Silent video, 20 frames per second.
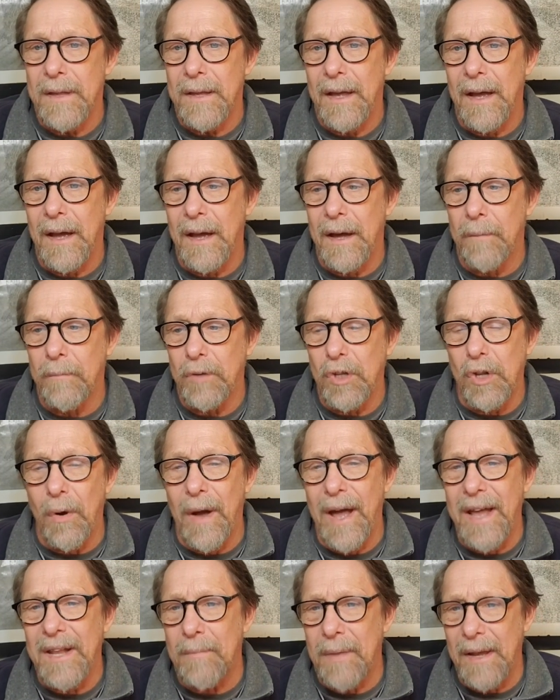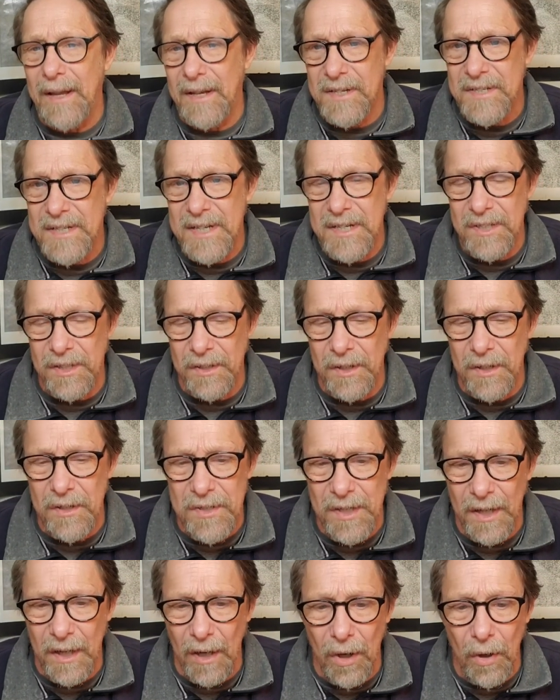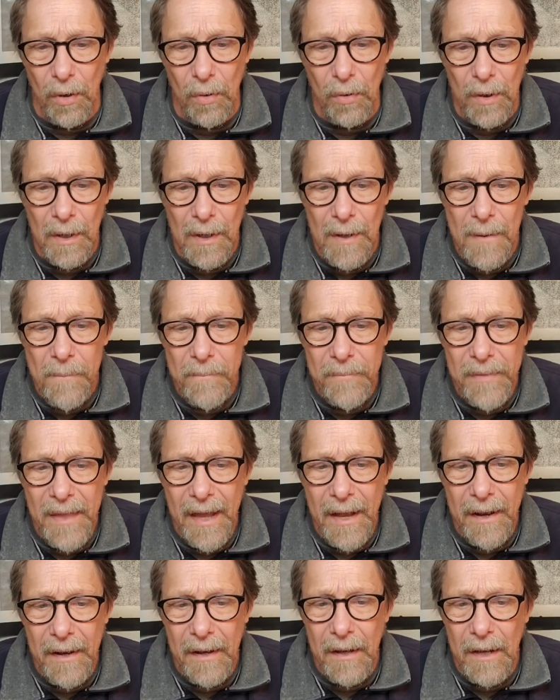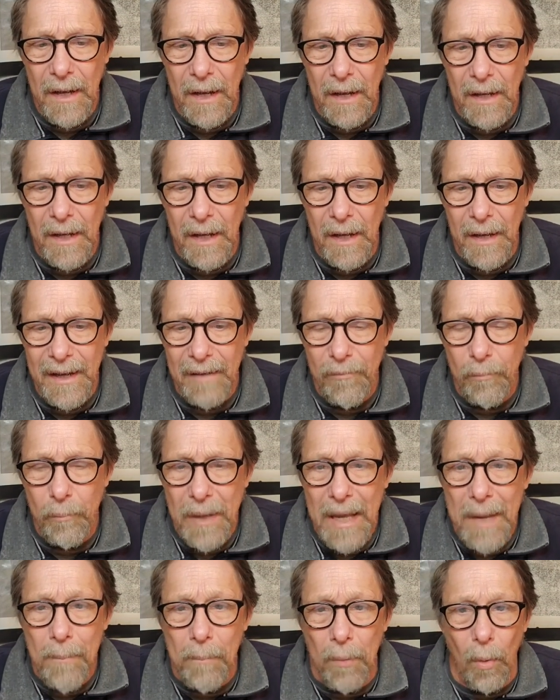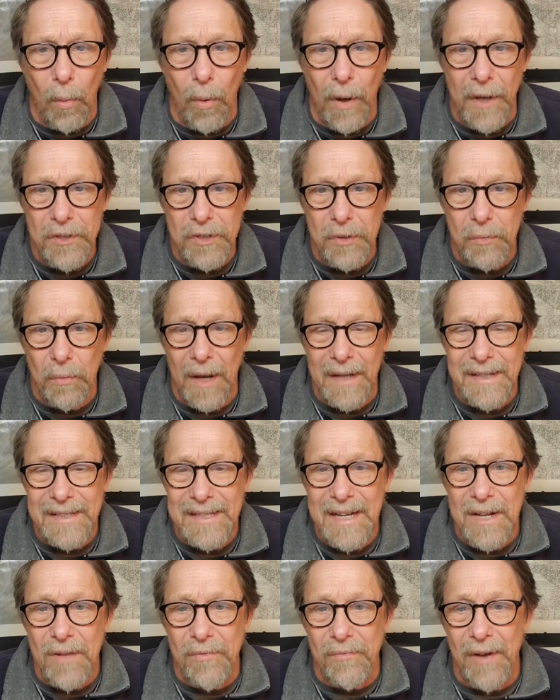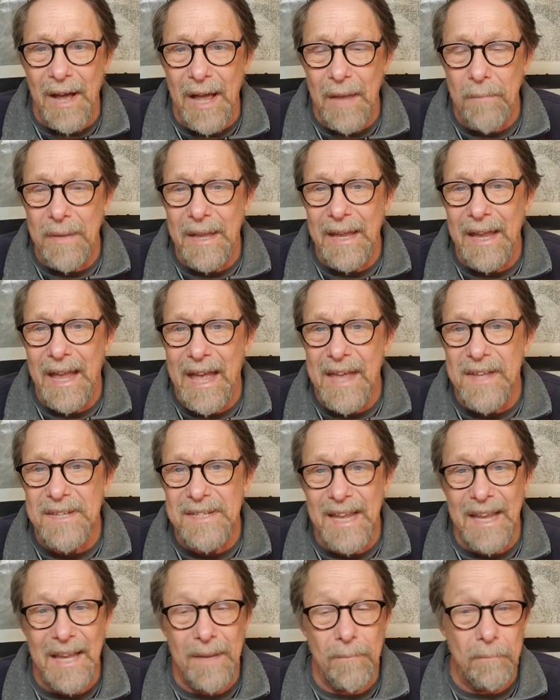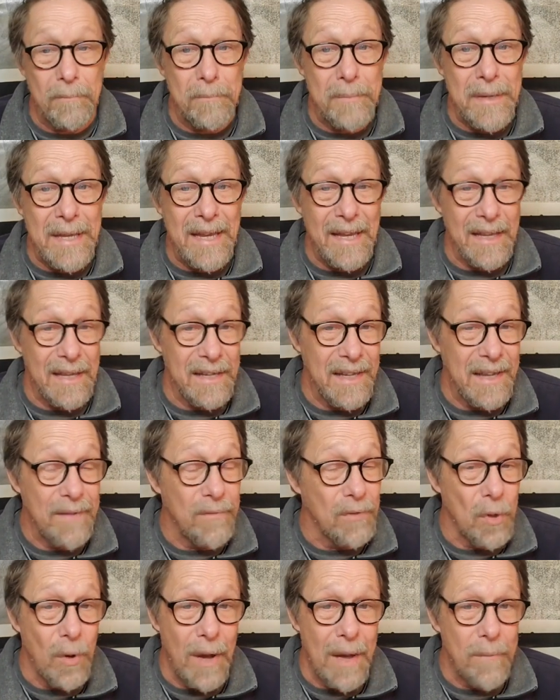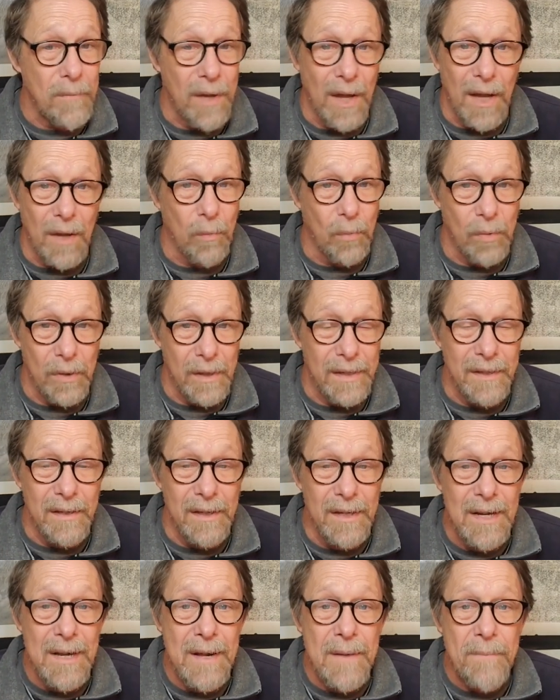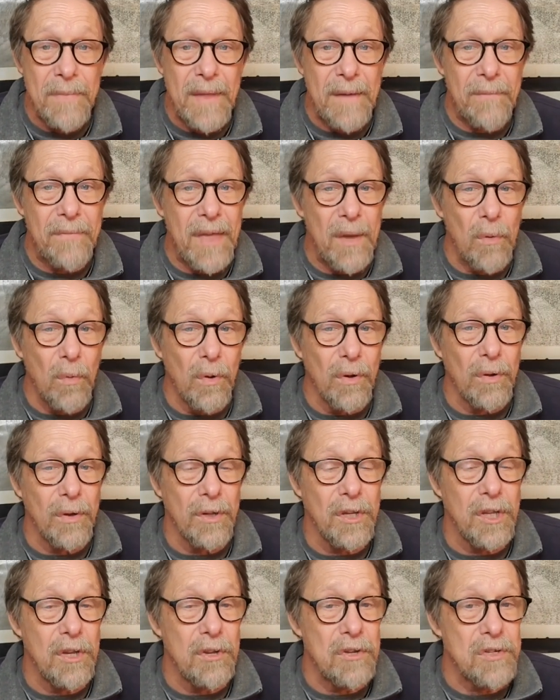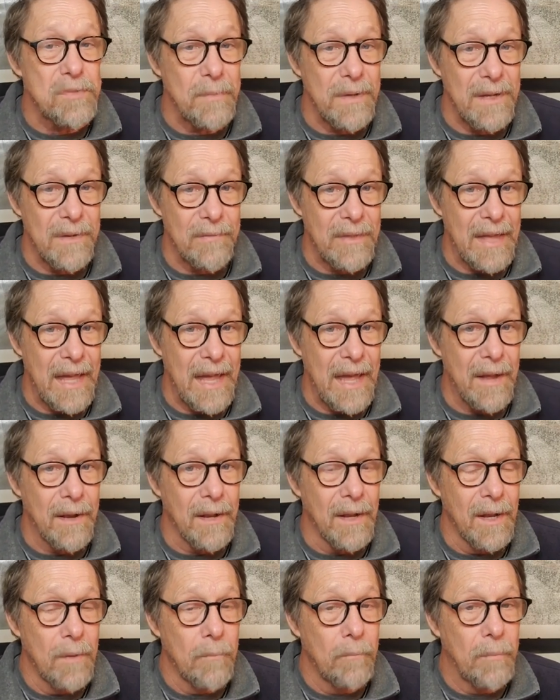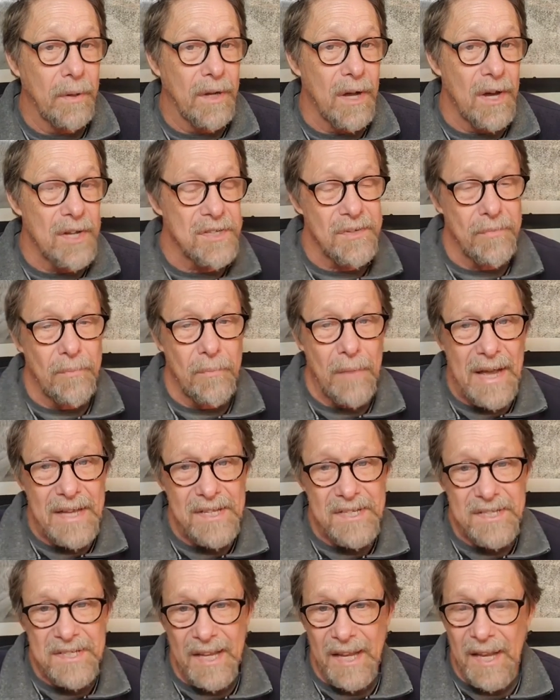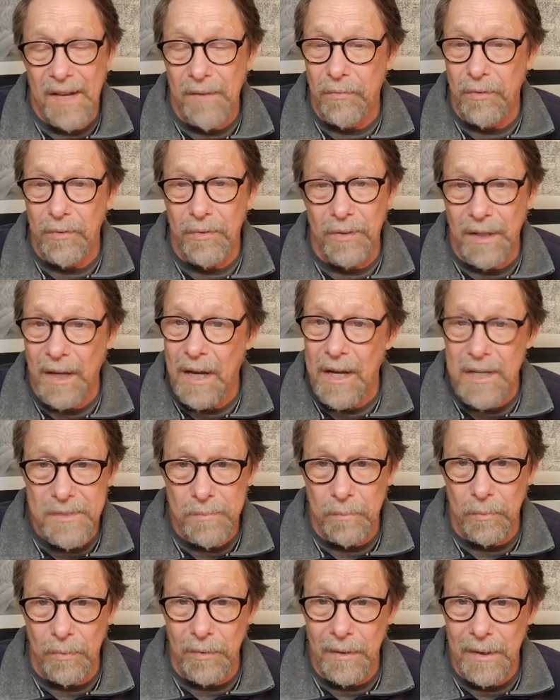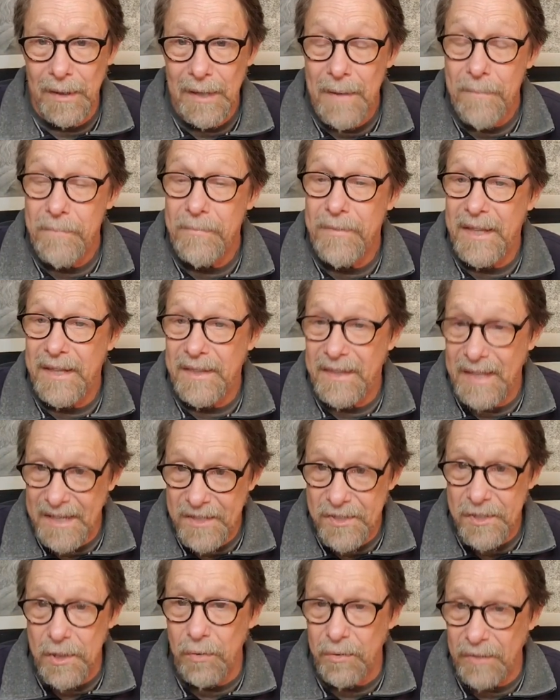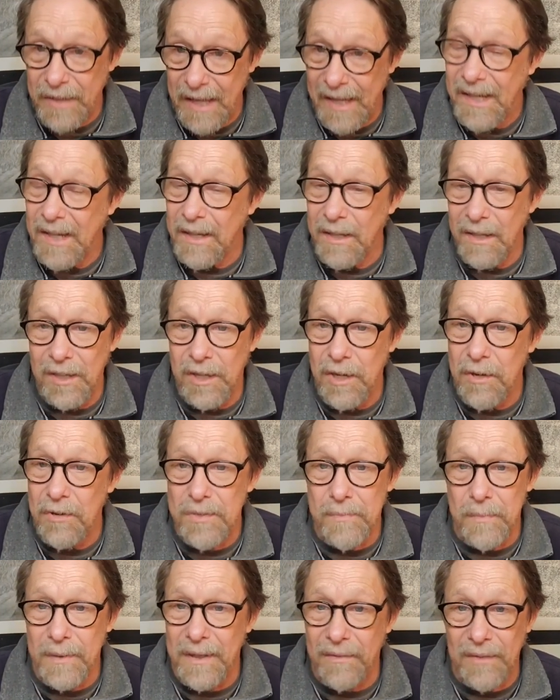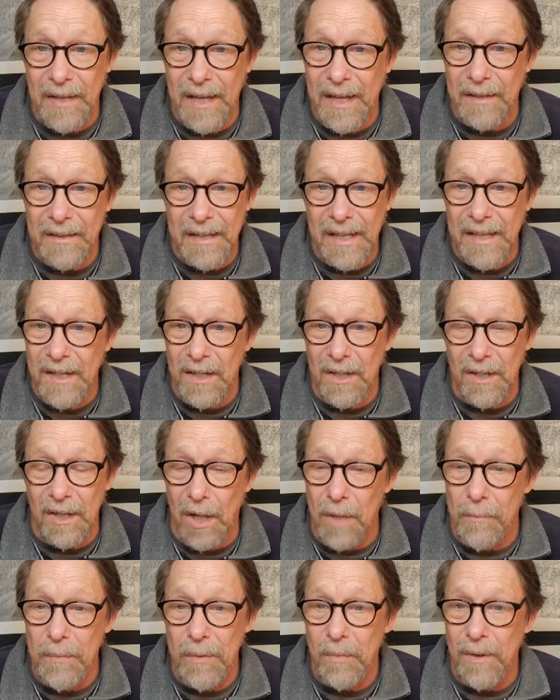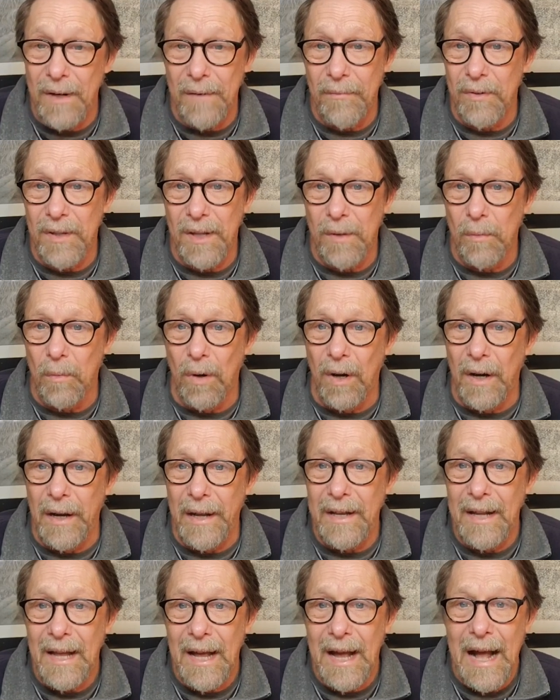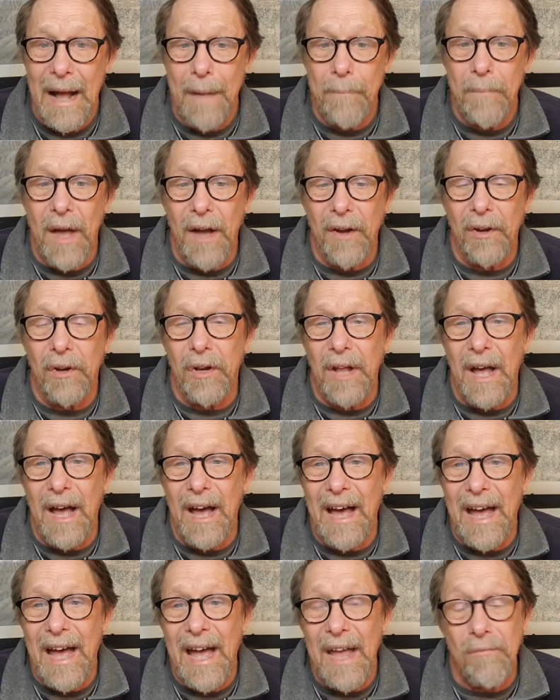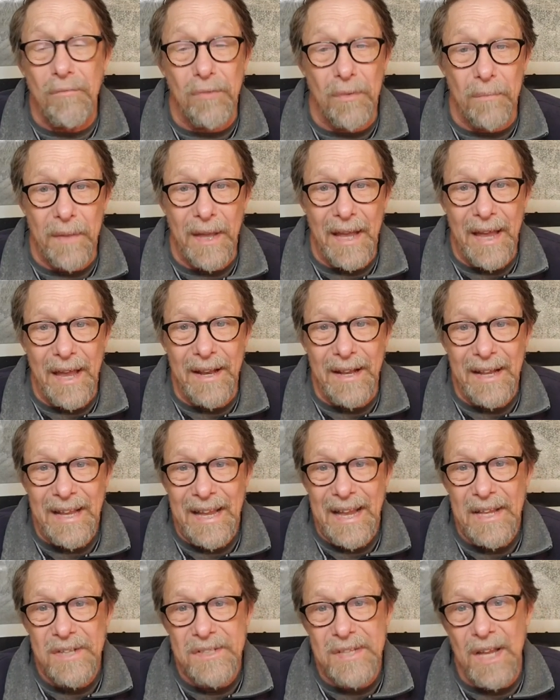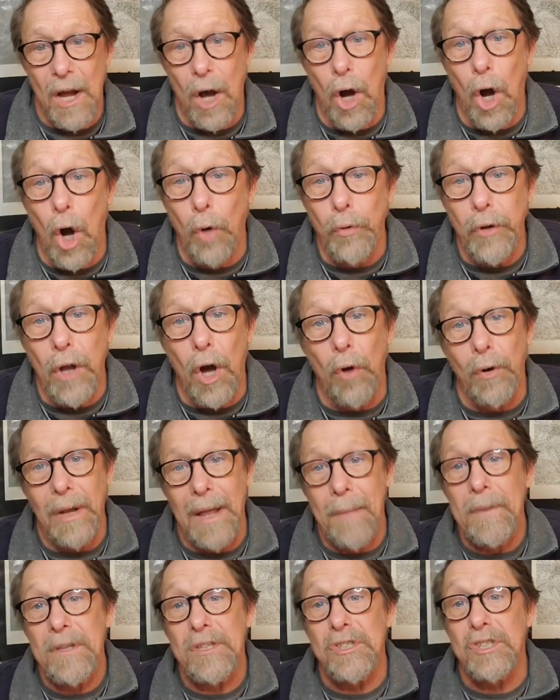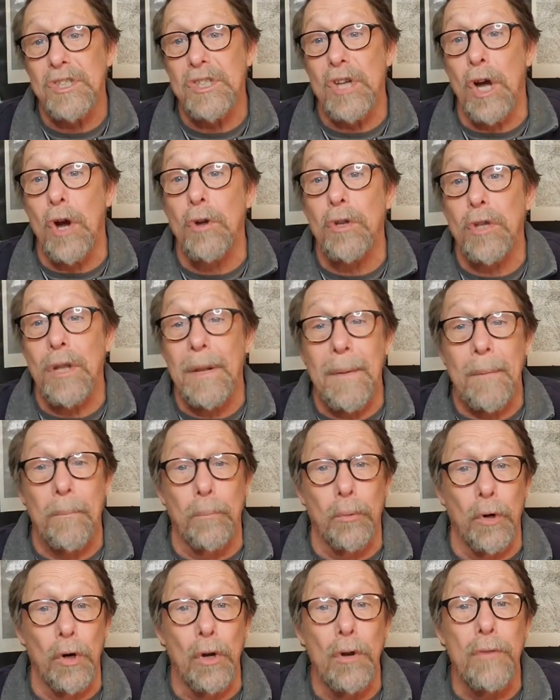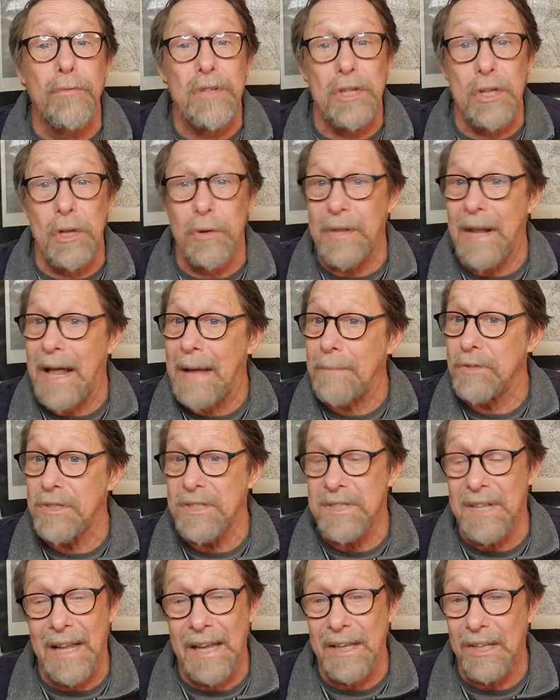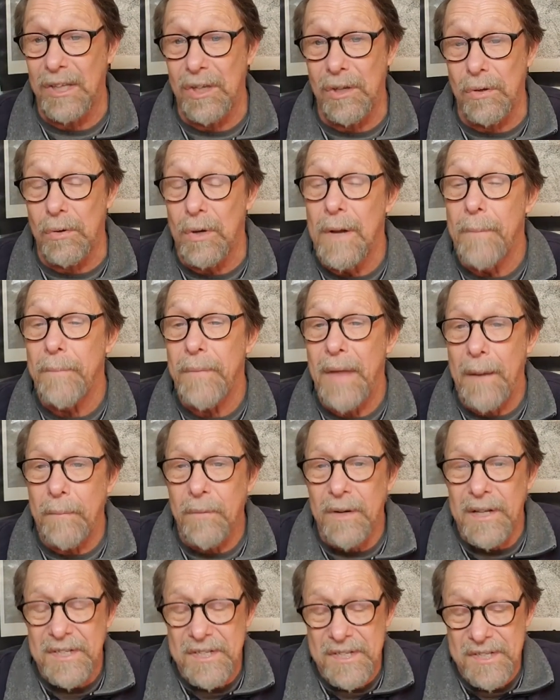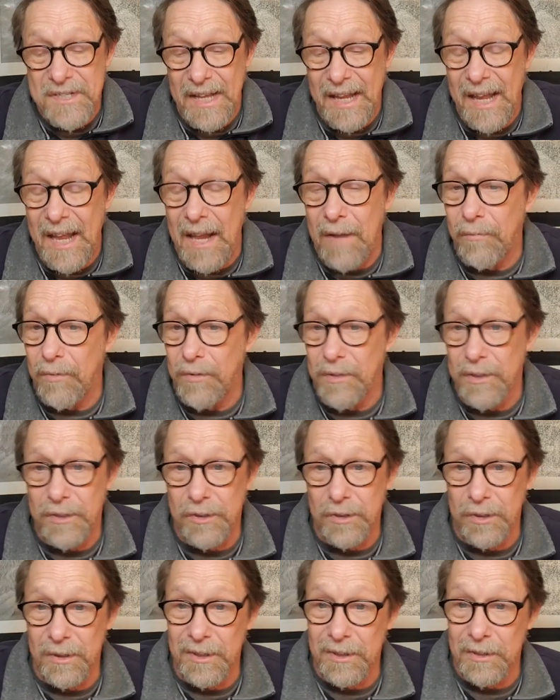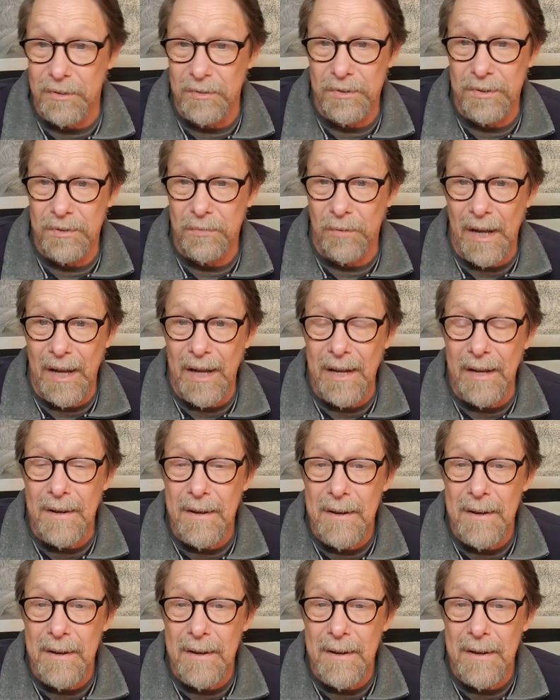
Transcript: Um, you know, I had to make a decision years ago that uh, if people want to identify me as a bigot, even though I'm not one, if they want to accuse me of that, because of my stand for the gospel, then it's they can accuse me of that. They can call me whatever they want. I'm not going to hide from that and say, "Oh no, let me show you, let me prove to you that I'm just like you." Now, I'm going to stand for the truth, right?